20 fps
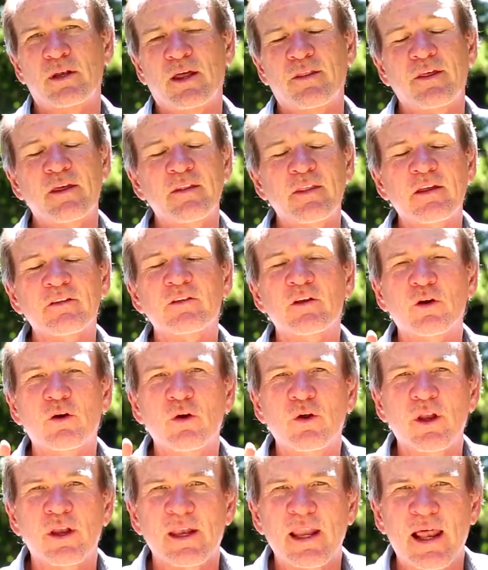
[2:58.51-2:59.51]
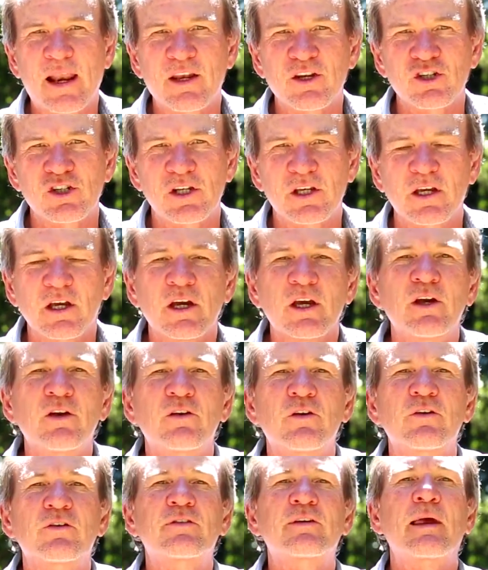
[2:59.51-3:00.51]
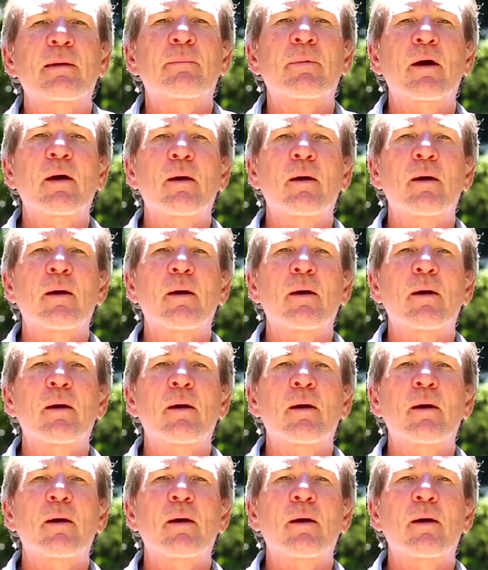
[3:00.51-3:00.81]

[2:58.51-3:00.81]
I think that's a good analogy, to step